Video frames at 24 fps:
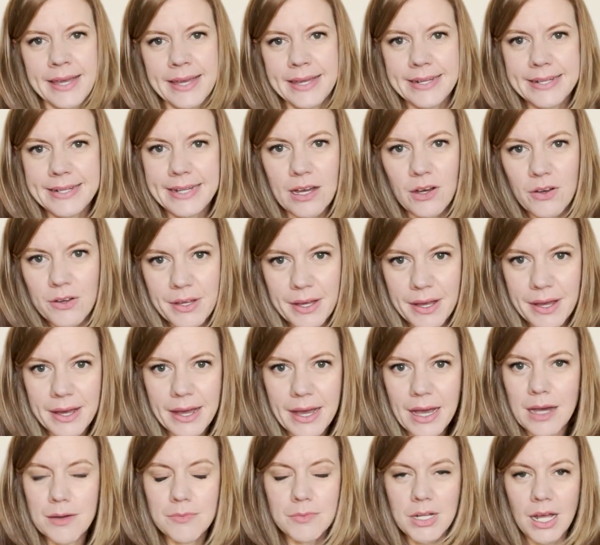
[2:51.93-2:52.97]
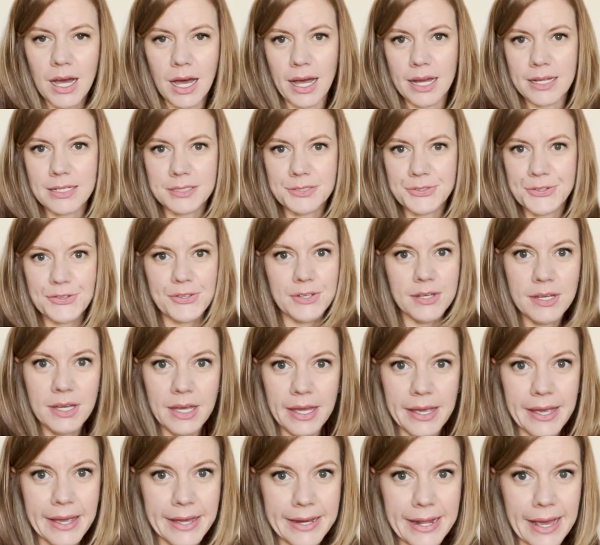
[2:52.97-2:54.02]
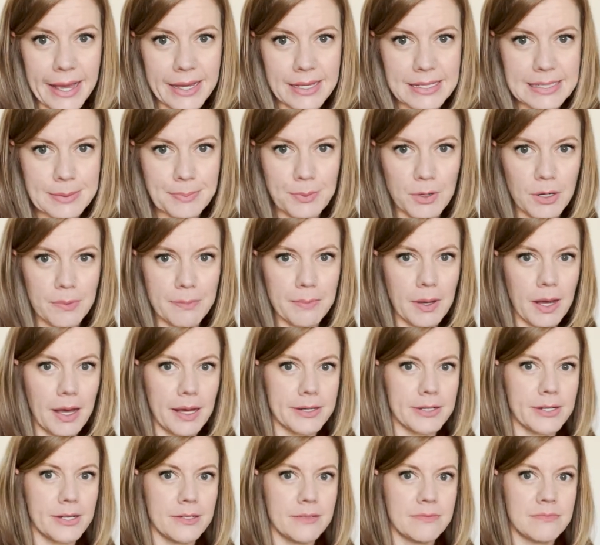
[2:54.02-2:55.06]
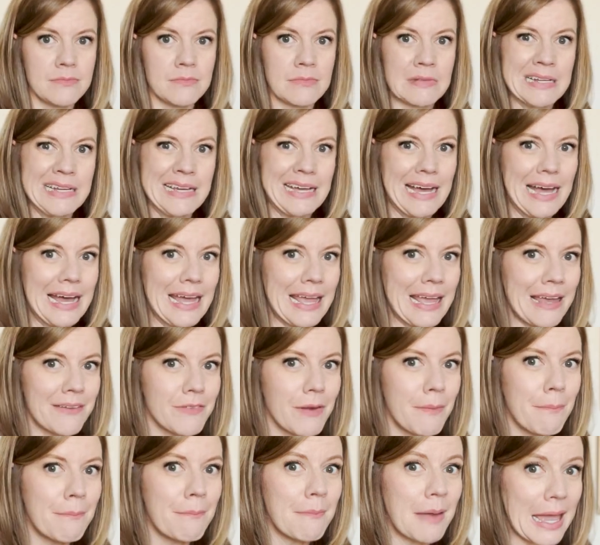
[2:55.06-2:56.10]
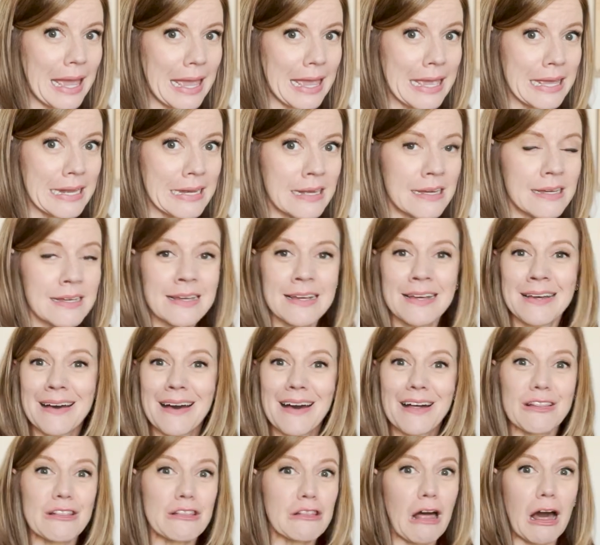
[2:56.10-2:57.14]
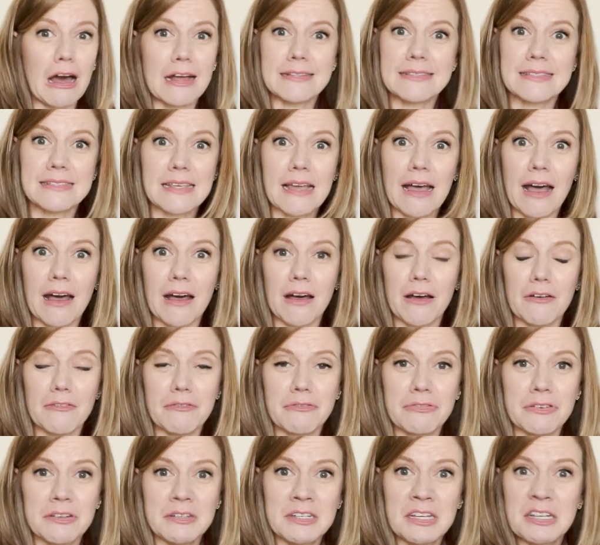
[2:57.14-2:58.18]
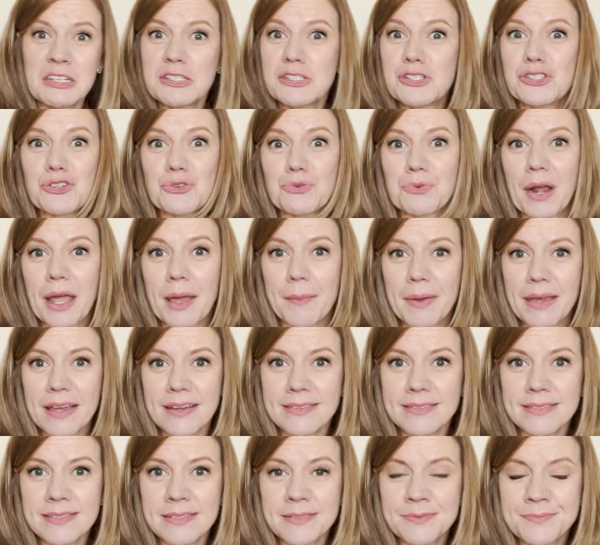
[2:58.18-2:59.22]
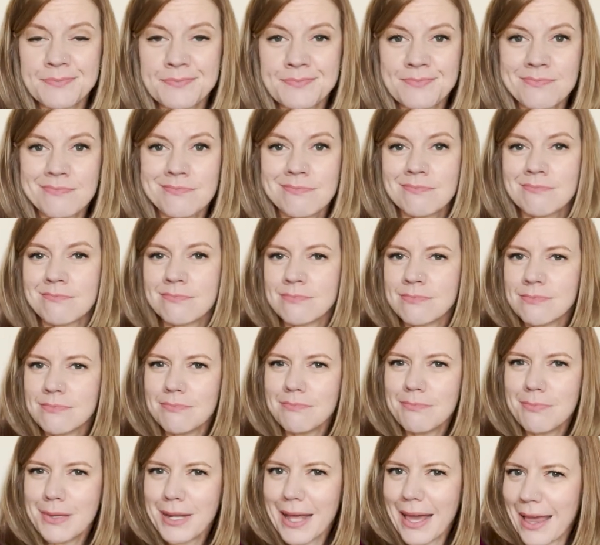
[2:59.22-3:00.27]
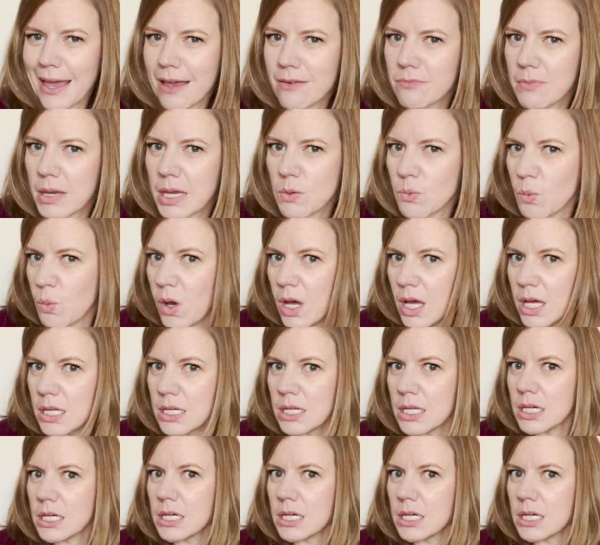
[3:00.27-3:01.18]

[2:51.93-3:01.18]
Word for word: Now, I'm not an expert potter. I haven't made lots of ceramics, but I have made one